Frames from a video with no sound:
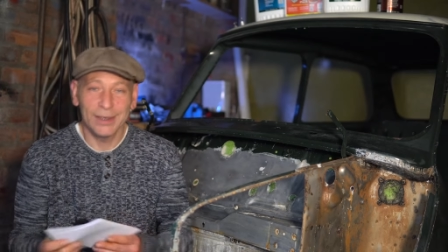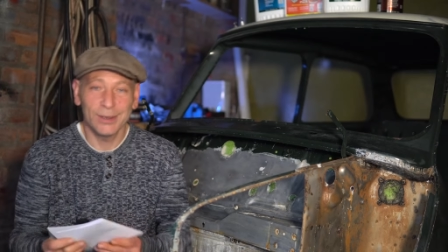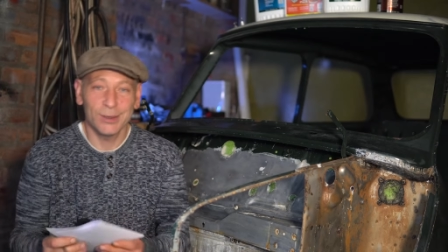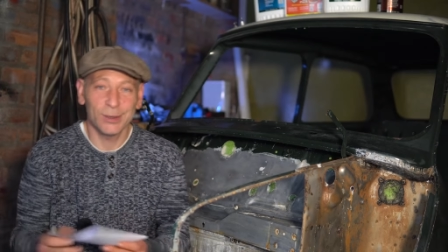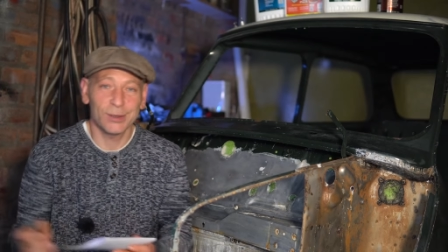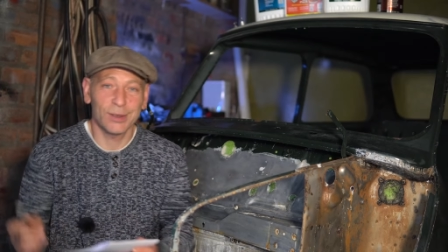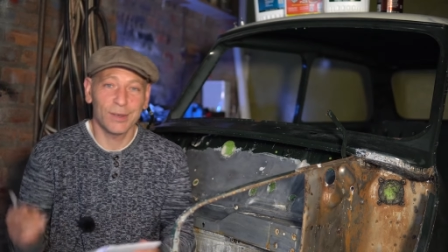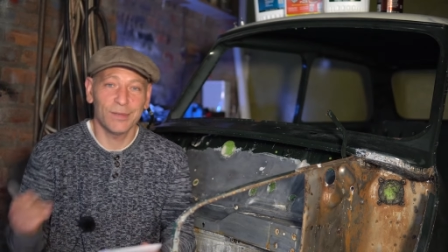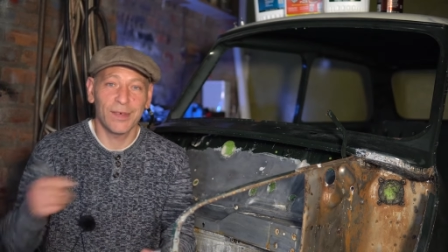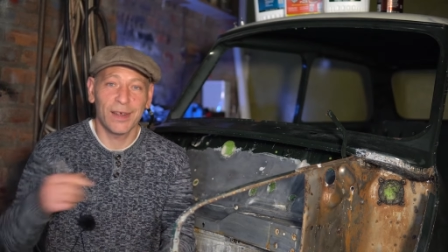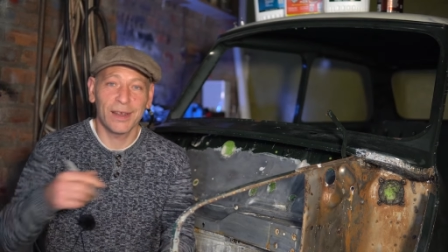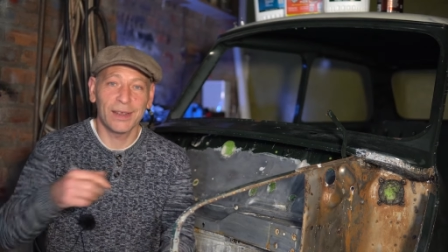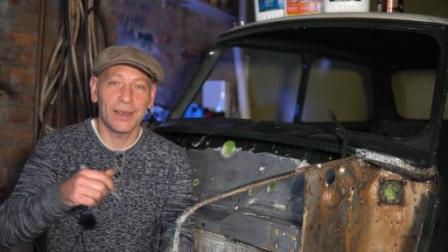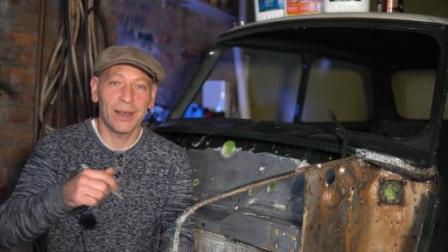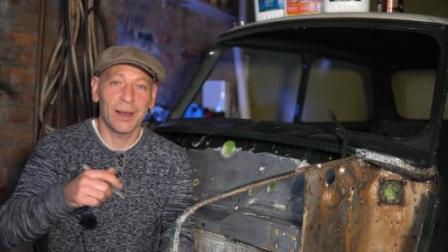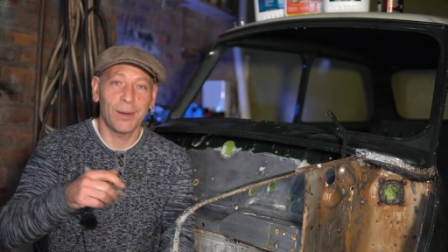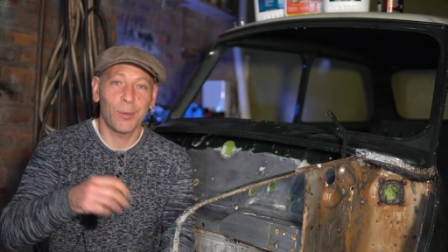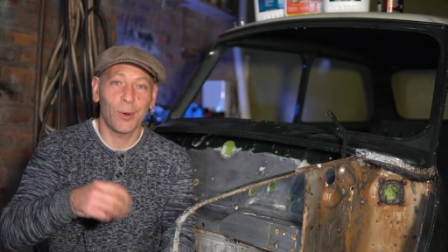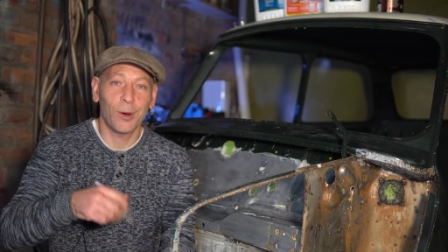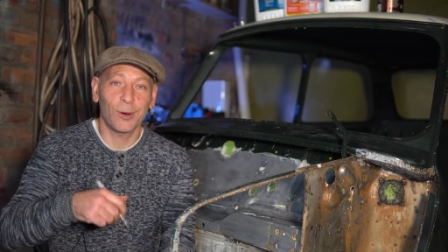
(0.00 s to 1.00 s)
Usually find
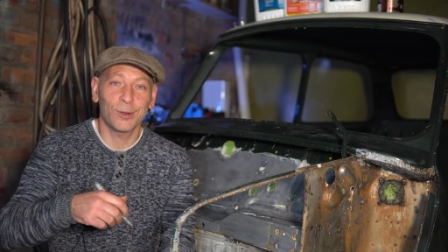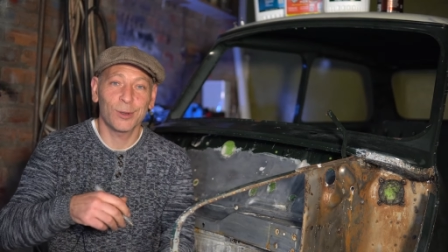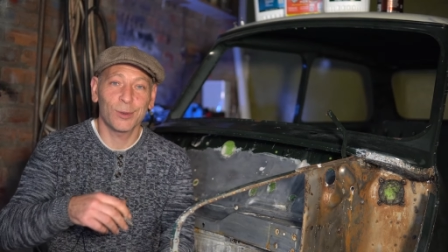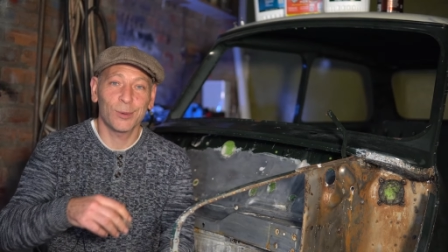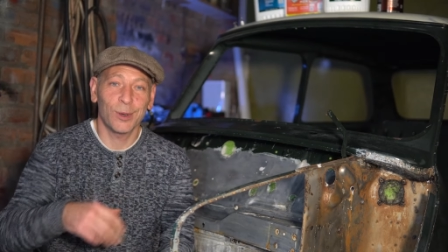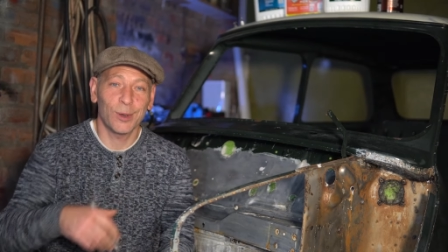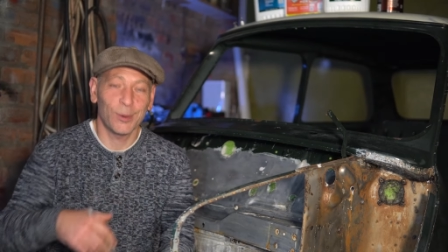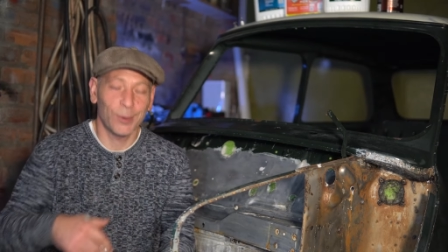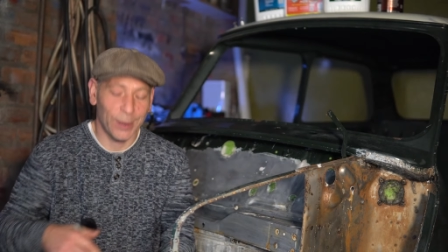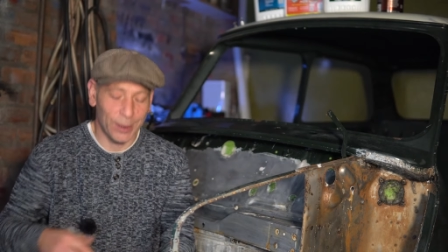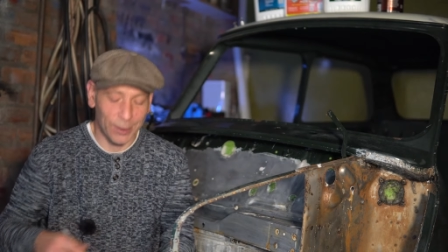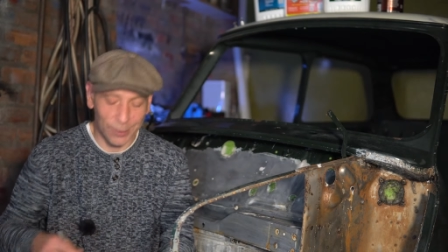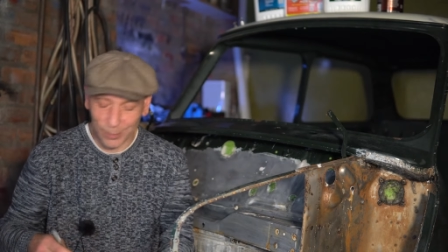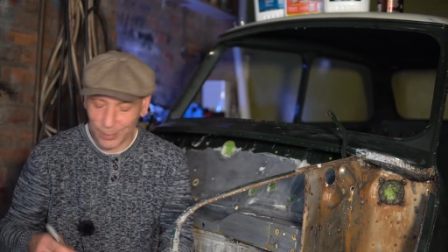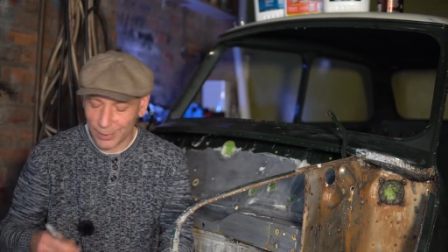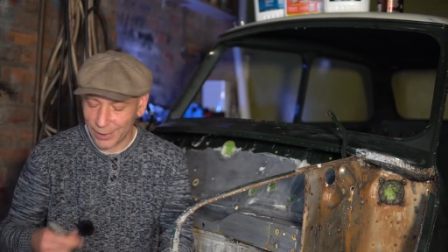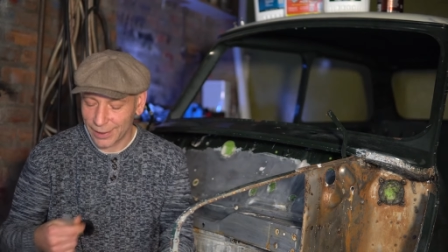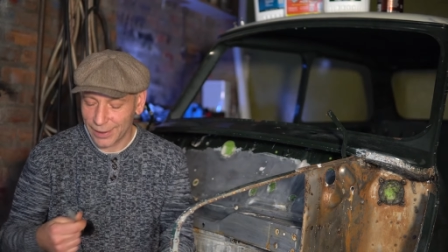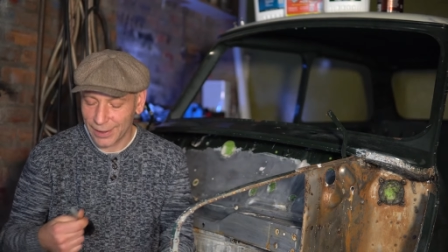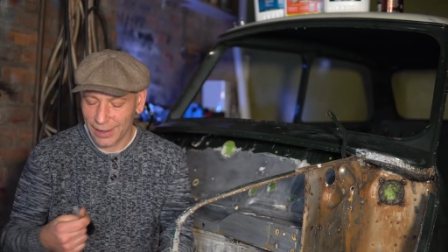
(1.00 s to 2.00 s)
that works quite well,
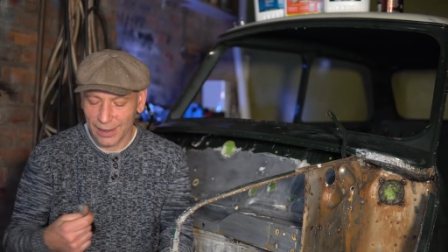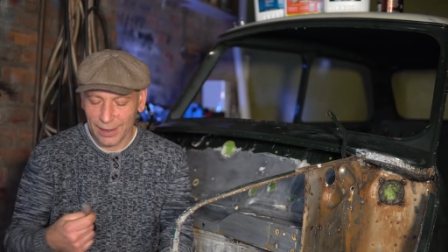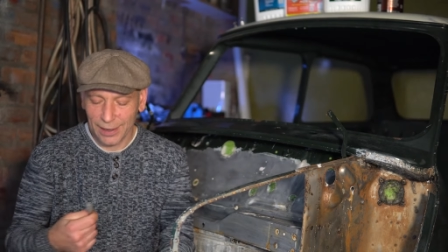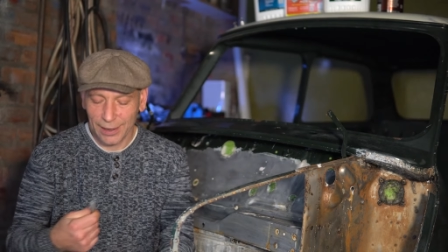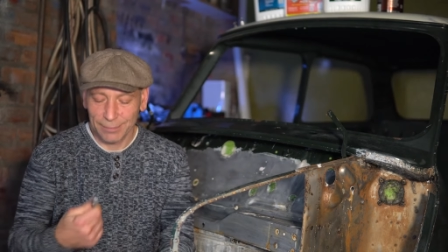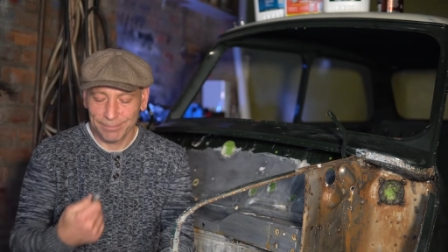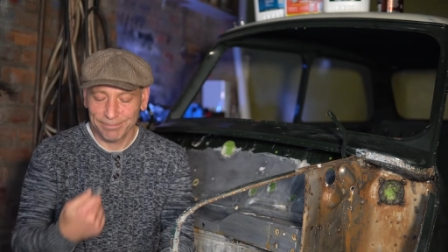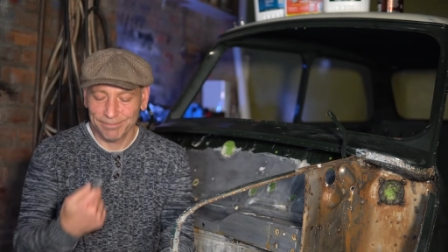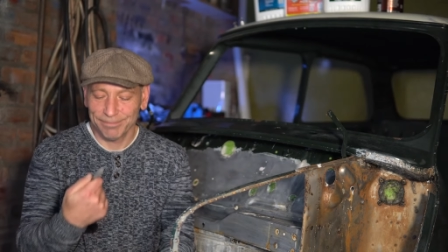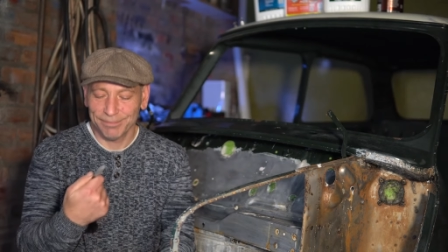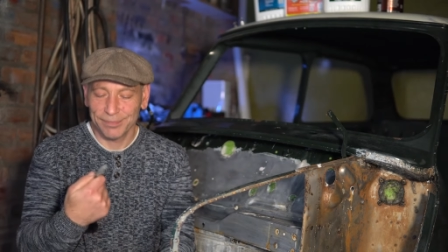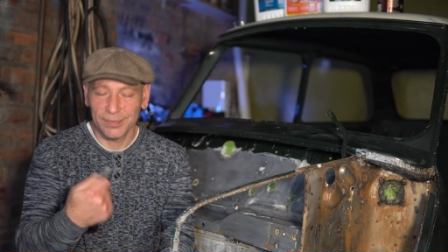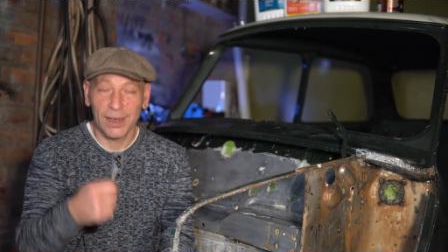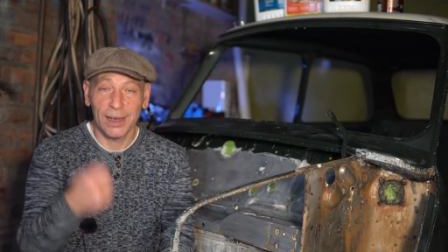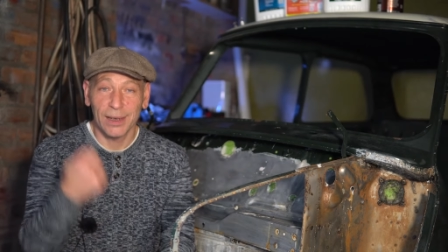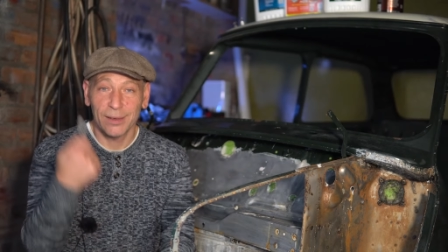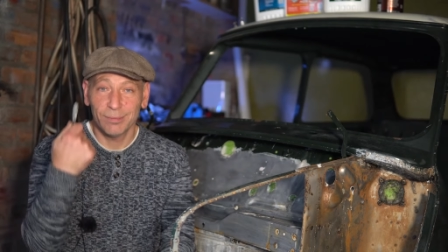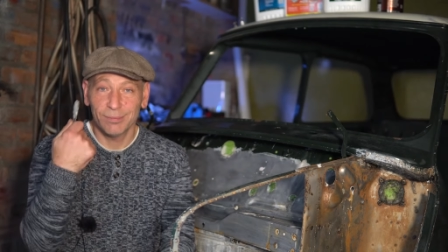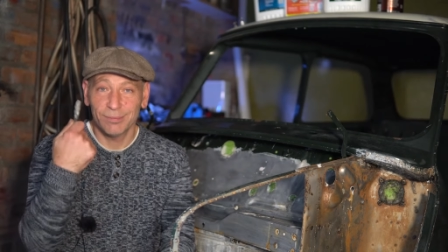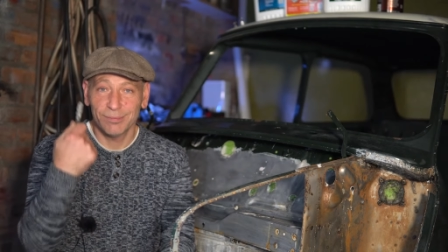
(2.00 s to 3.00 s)
but
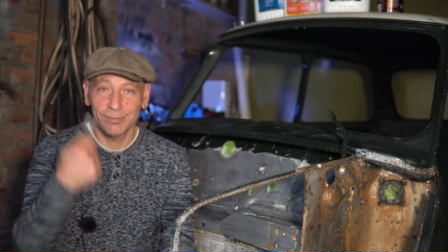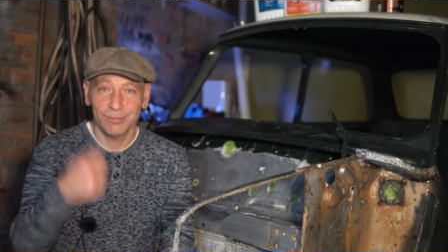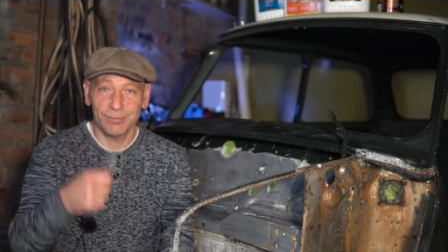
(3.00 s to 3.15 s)
it,